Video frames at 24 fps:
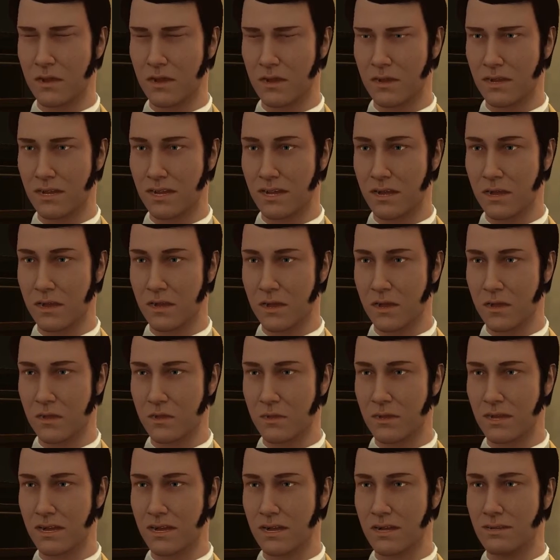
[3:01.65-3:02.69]
and shot another
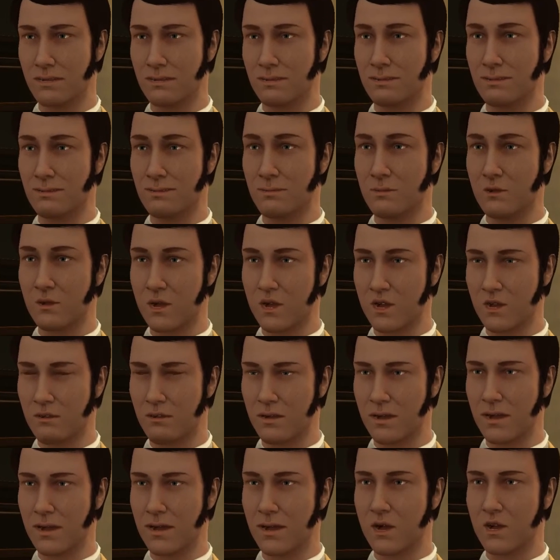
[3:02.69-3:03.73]
guy. We were
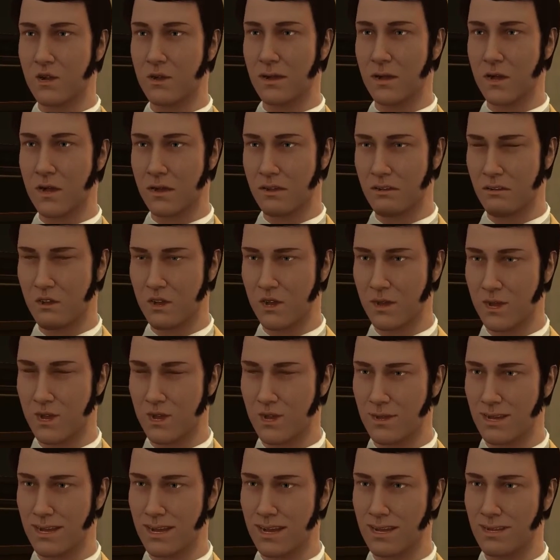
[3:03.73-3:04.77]
very quiet for a
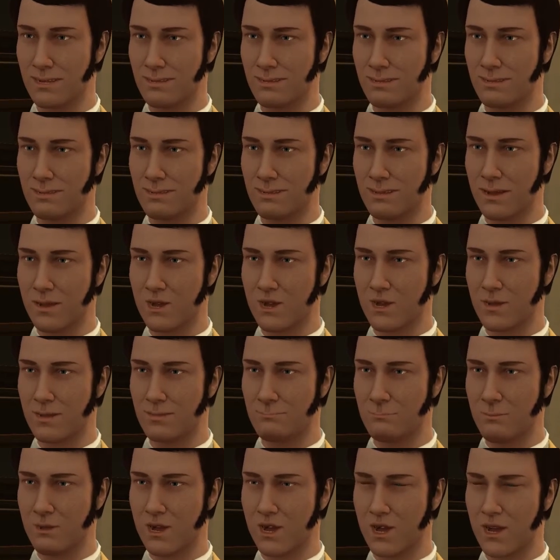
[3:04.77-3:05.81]
while. It was
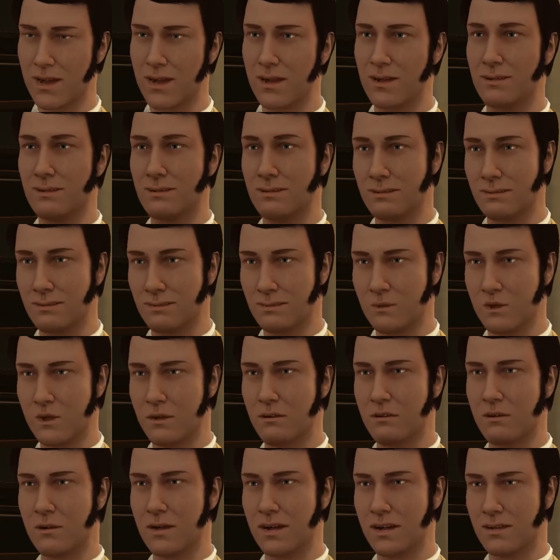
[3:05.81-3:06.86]
spooky. We
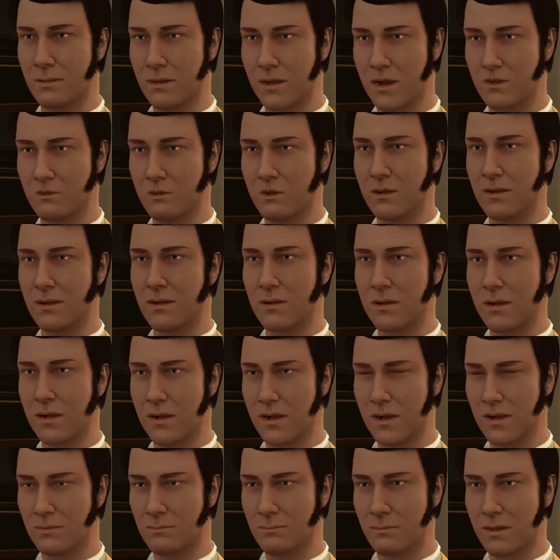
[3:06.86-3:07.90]
forgot about breaking
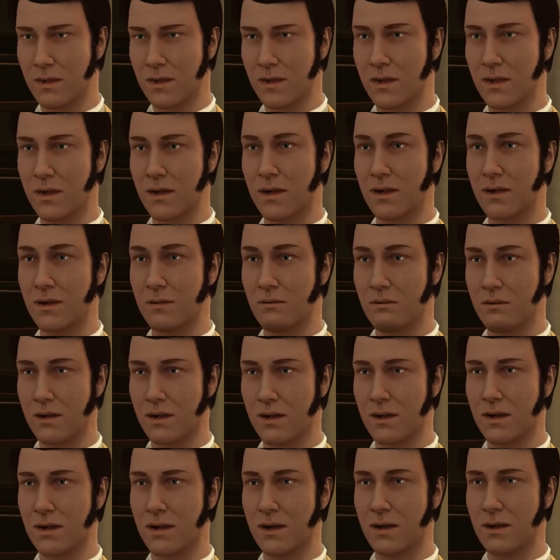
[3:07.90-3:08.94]
into the bank and
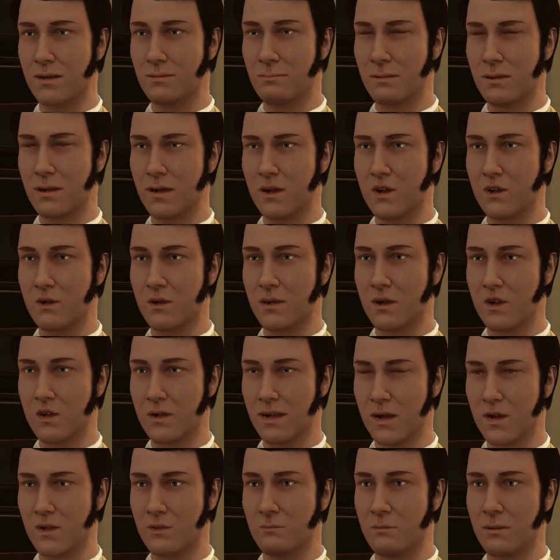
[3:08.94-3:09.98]
eventually came across a
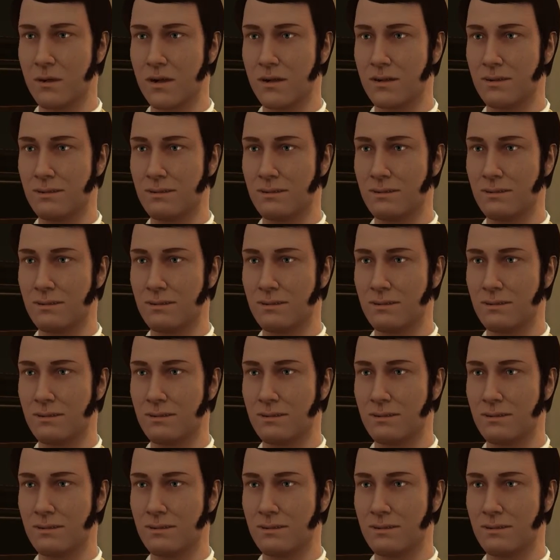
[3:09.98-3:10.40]
watchman.